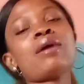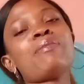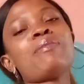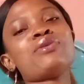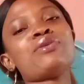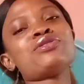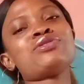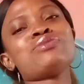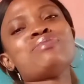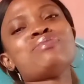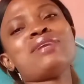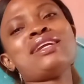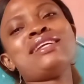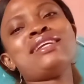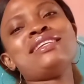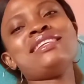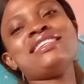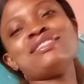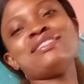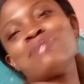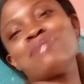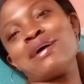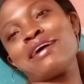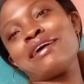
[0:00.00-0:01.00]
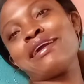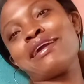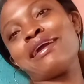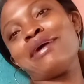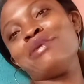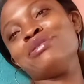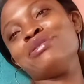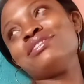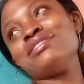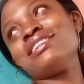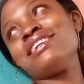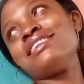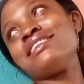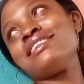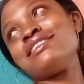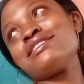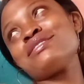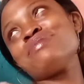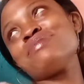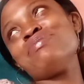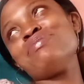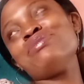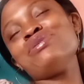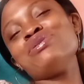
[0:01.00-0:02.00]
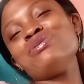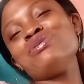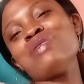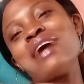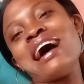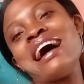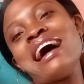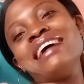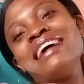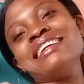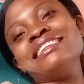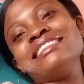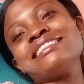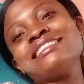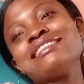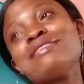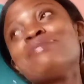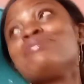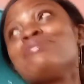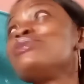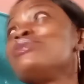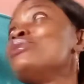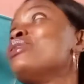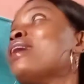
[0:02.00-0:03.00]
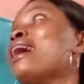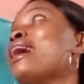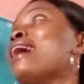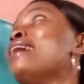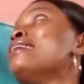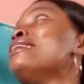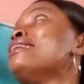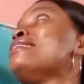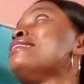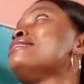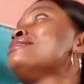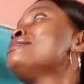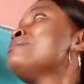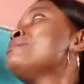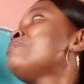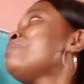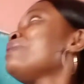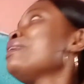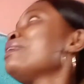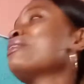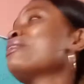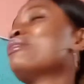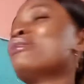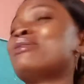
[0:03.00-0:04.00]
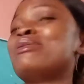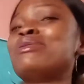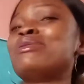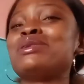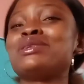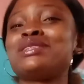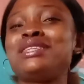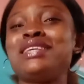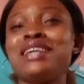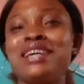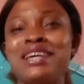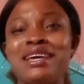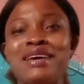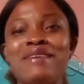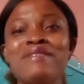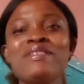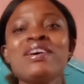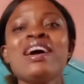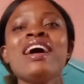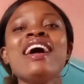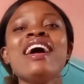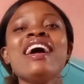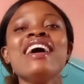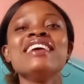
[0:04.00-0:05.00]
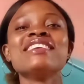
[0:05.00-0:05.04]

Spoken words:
help us to manage this background. This blue and there is this pink or whatever.